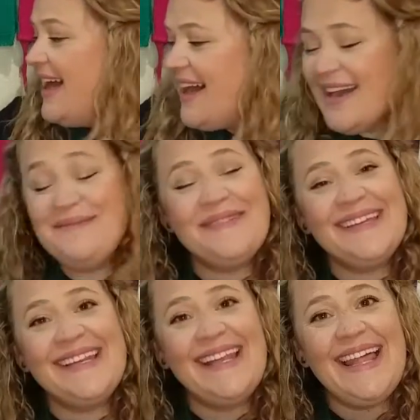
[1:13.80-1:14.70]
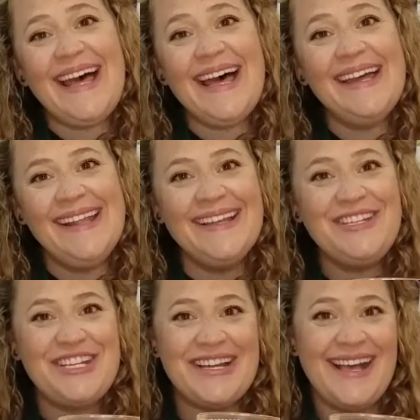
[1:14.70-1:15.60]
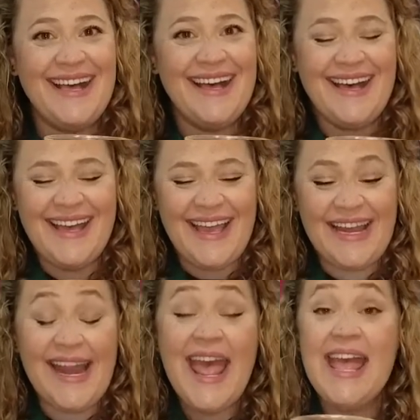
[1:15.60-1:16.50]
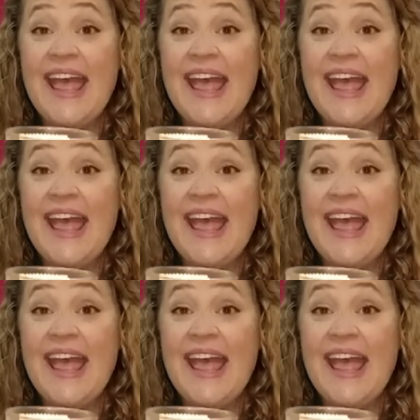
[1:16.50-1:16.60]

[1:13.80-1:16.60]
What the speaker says: I'm gonna let it shine.